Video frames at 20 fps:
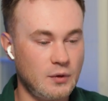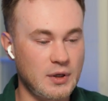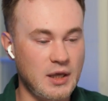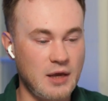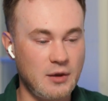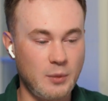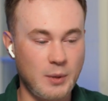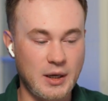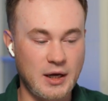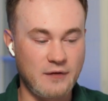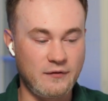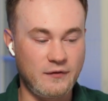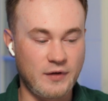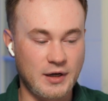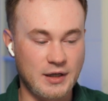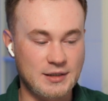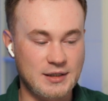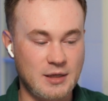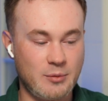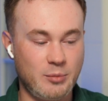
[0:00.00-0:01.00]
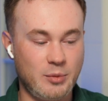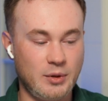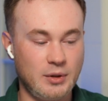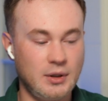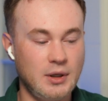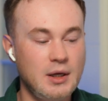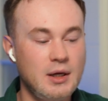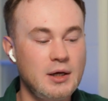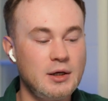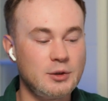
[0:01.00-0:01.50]
Okay, we have, for
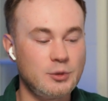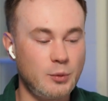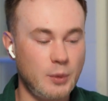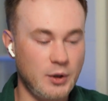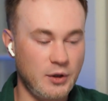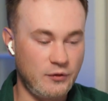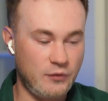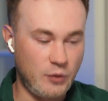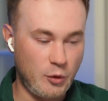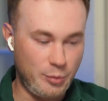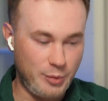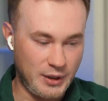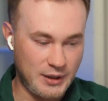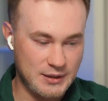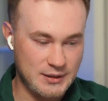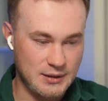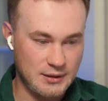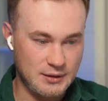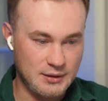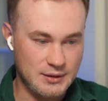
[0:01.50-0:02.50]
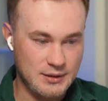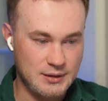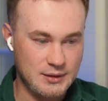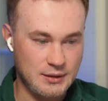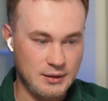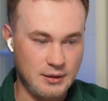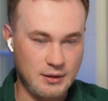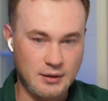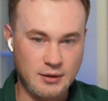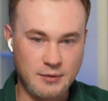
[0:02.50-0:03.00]
example, 24
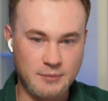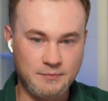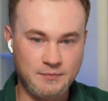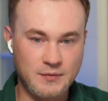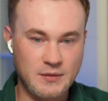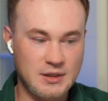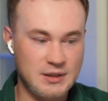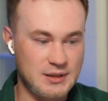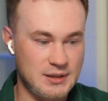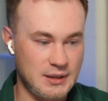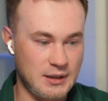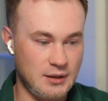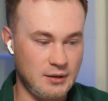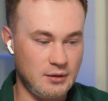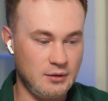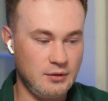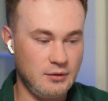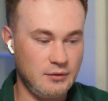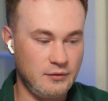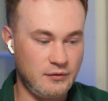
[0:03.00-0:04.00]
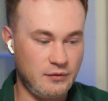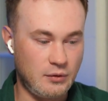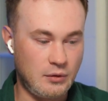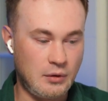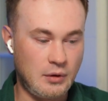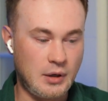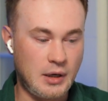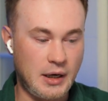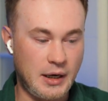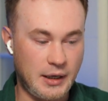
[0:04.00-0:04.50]
pixels cell
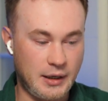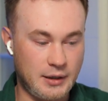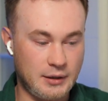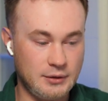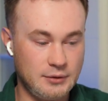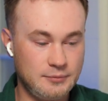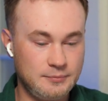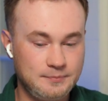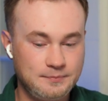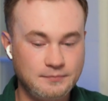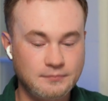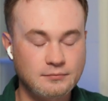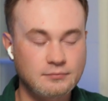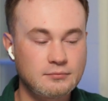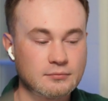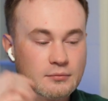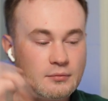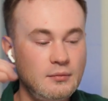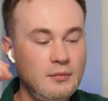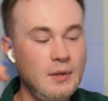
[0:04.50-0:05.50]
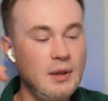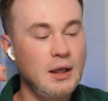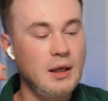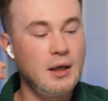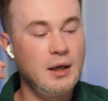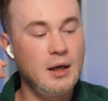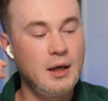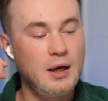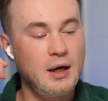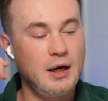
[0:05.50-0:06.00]
for icon,
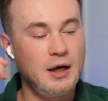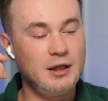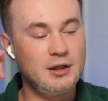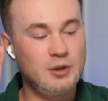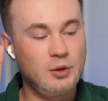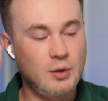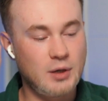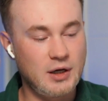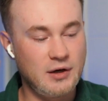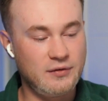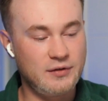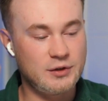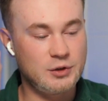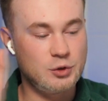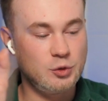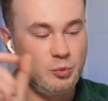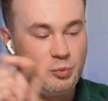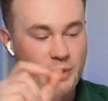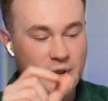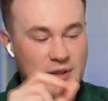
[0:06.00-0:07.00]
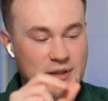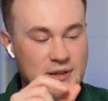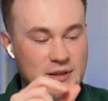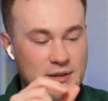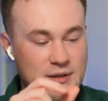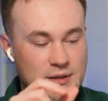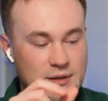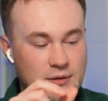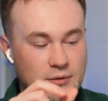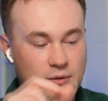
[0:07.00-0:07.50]
and you have 2
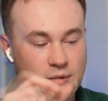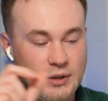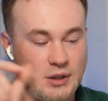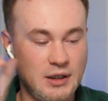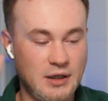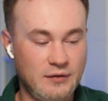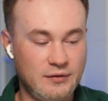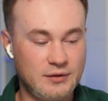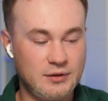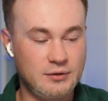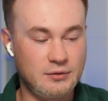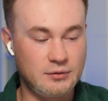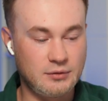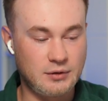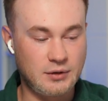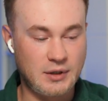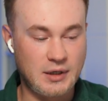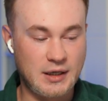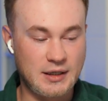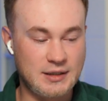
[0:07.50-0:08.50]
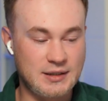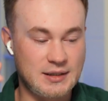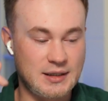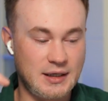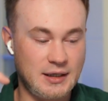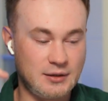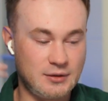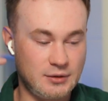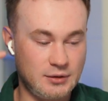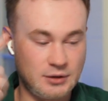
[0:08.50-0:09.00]
pixels on the left, on the right
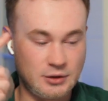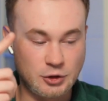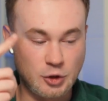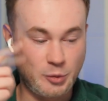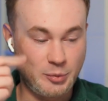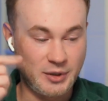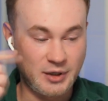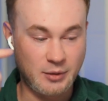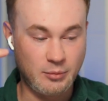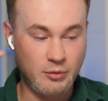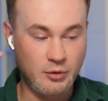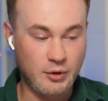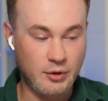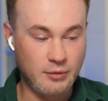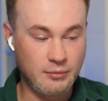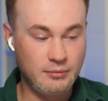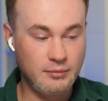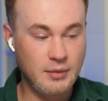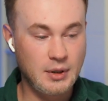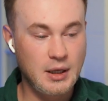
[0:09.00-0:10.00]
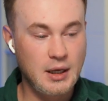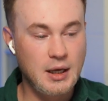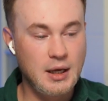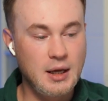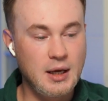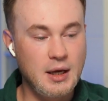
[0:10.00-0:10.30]
side, on the top and the bottom.